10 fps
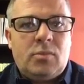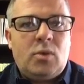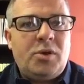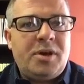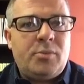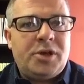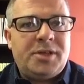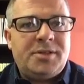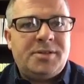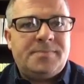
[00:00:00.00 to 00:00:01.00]
Well, with our
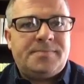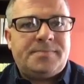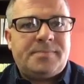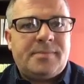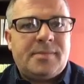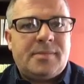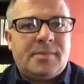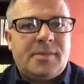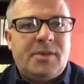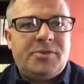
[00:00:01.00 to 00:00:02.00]
mind,
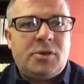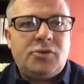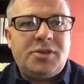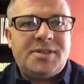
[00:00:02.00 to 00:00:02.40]
if we don't